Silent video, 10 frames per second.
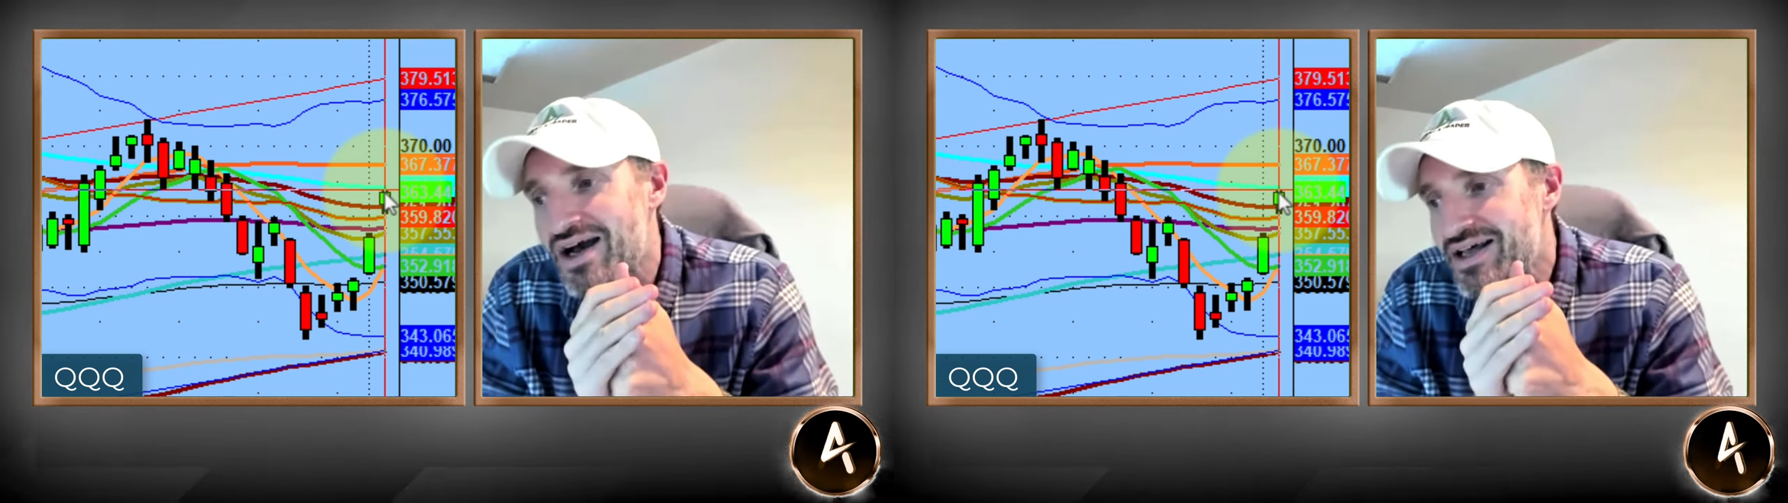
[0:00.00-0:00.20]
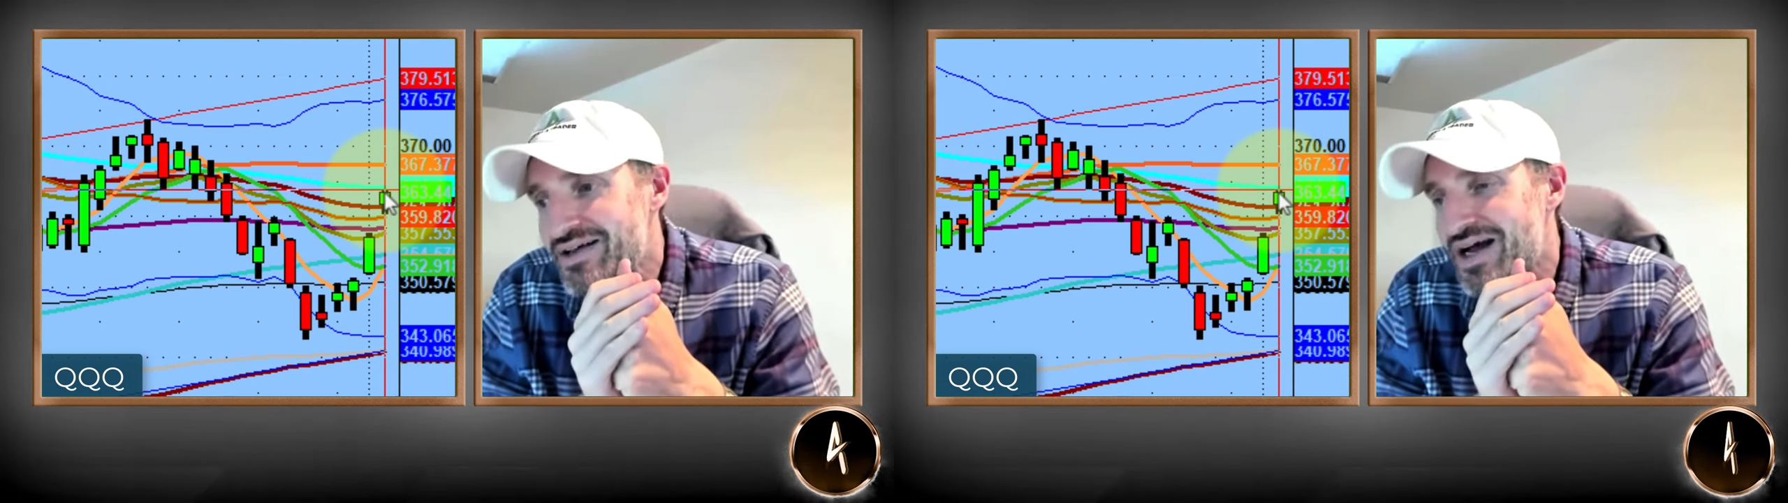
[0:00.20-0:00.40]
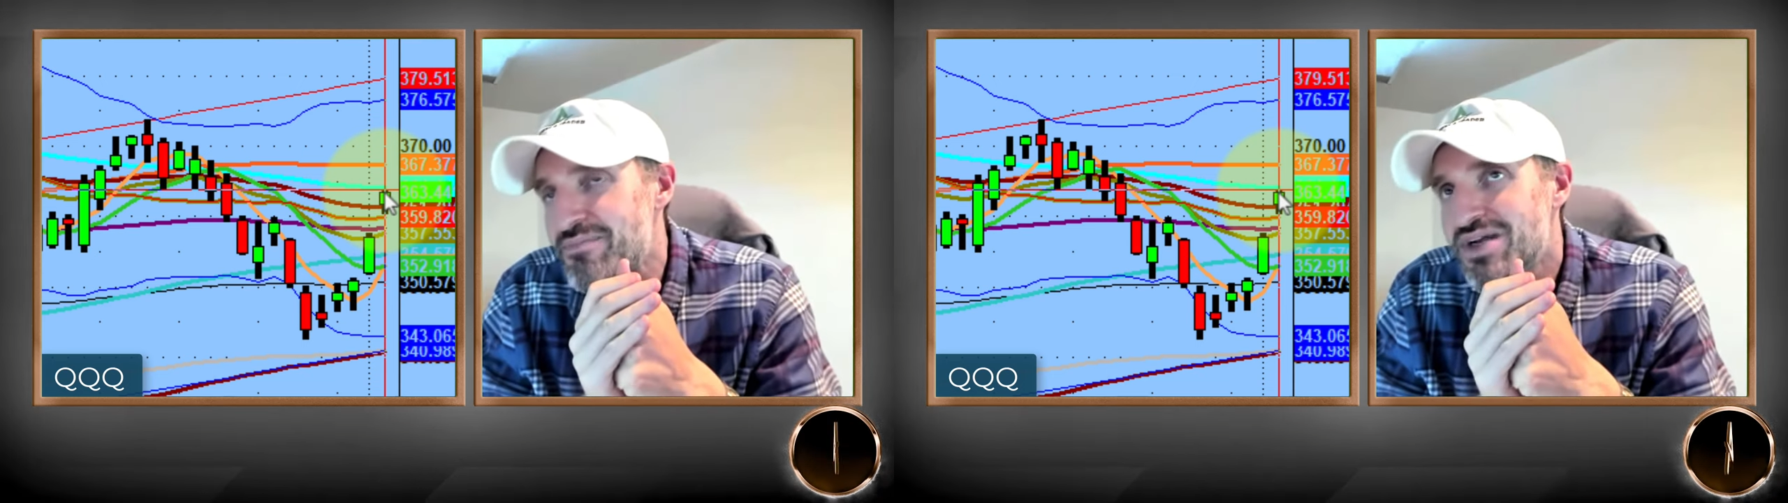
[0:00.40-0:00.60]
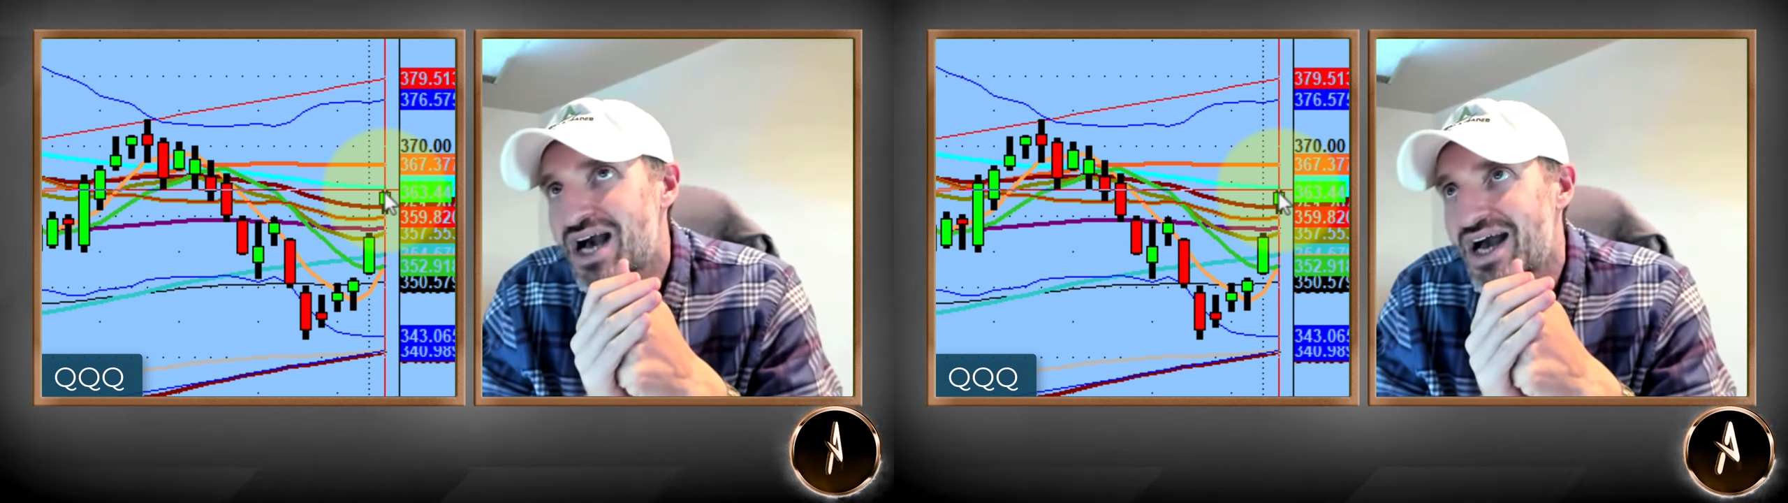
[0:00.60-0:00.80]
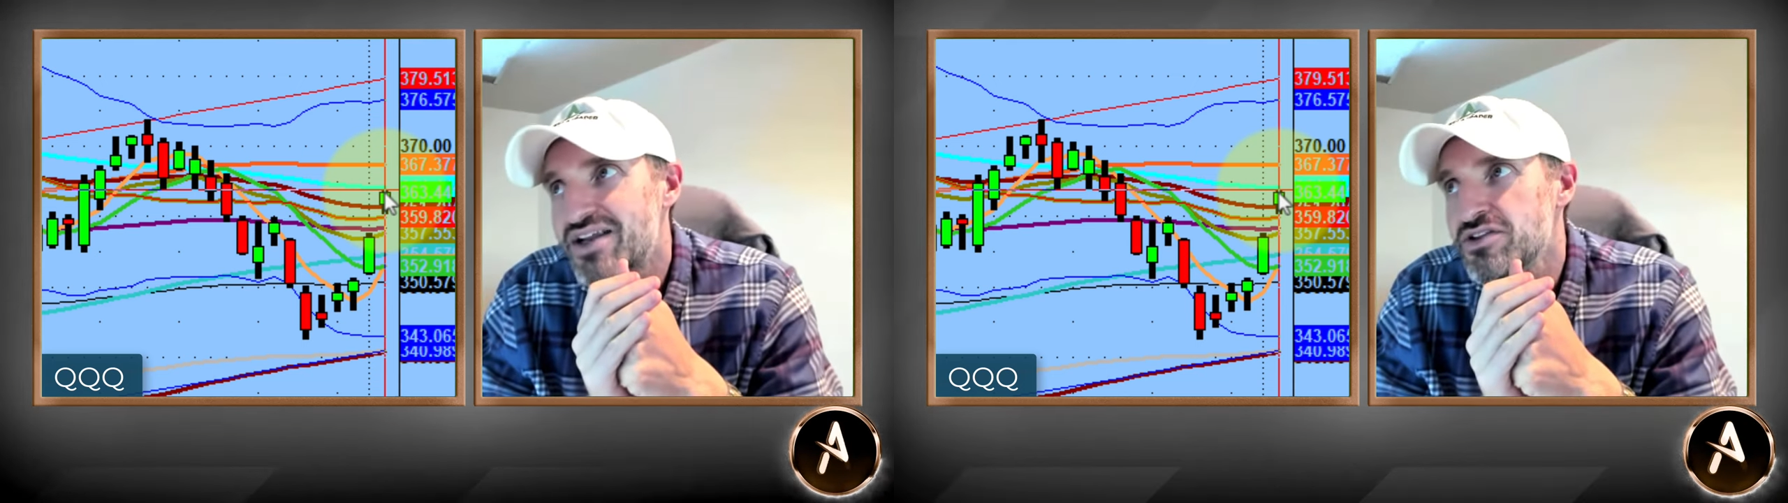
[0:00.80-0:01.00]
I, am
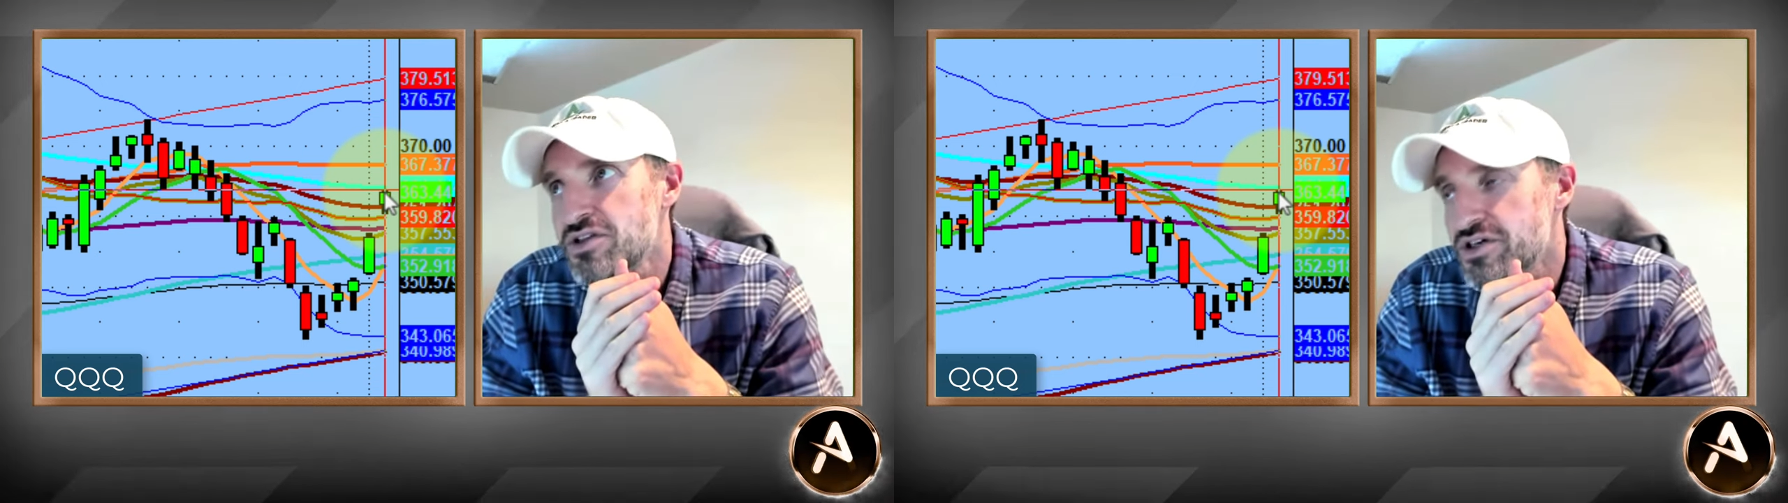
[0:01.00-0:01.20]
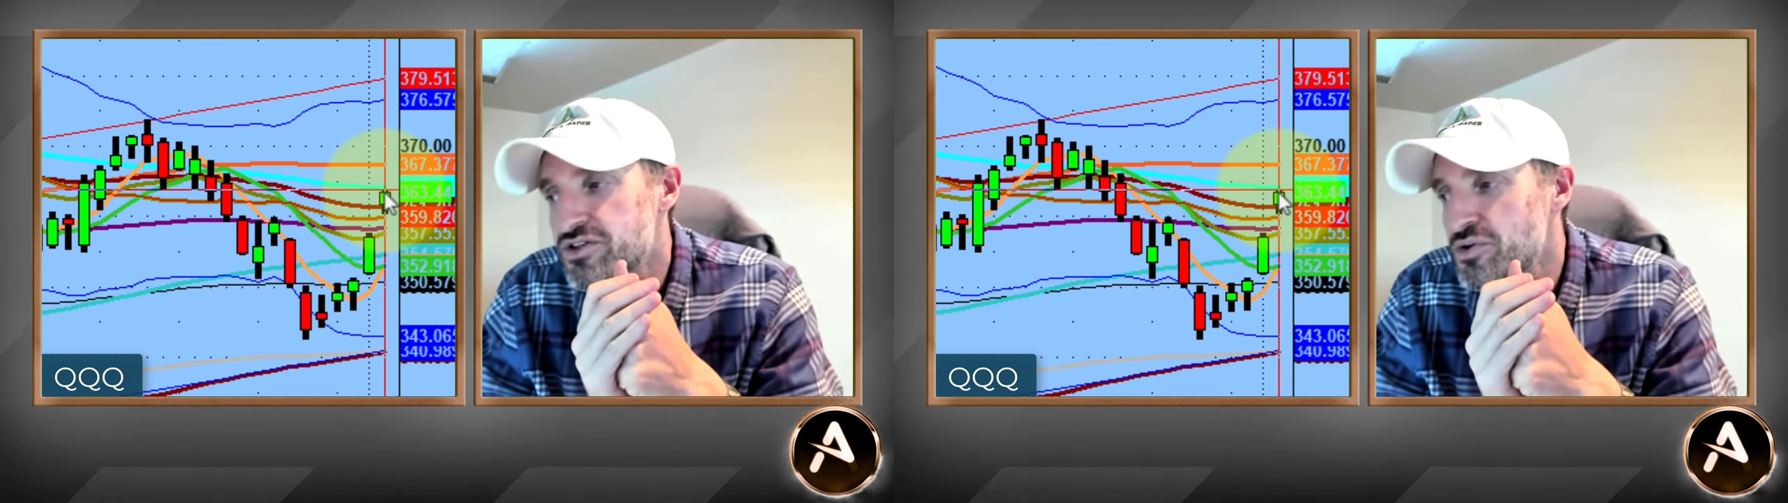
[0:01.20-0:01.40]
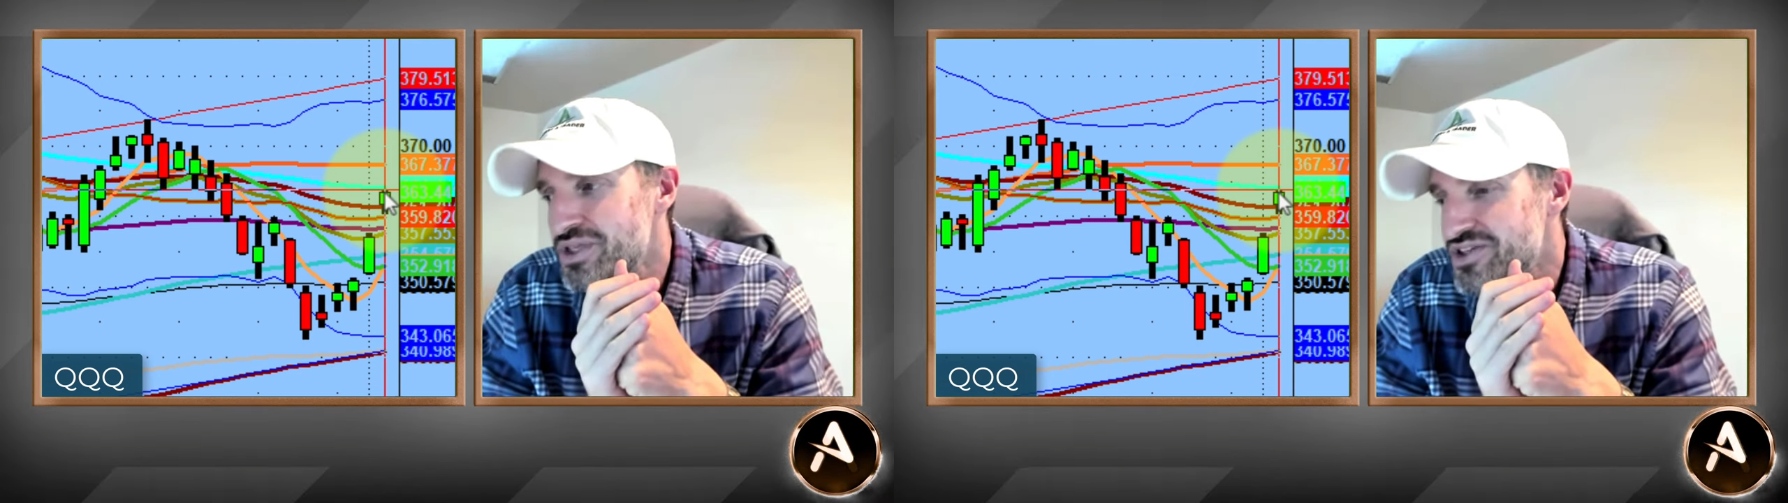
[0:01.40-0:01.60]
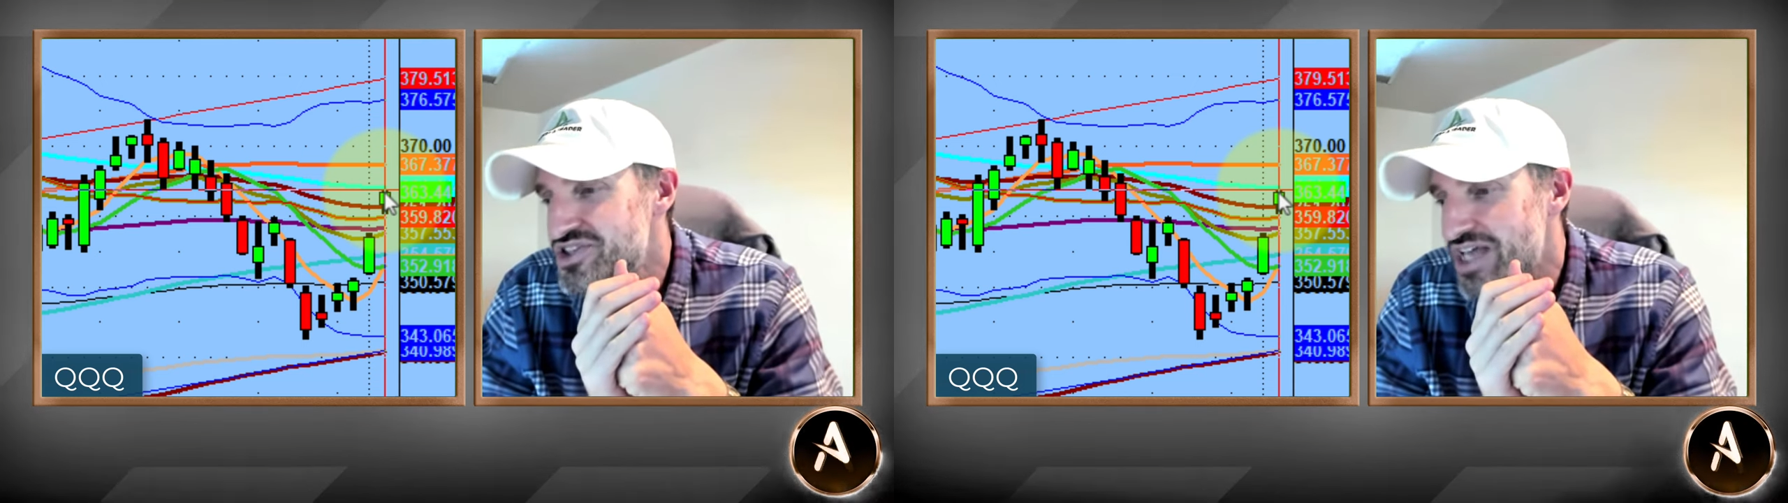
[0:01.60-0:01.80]
kind of doing the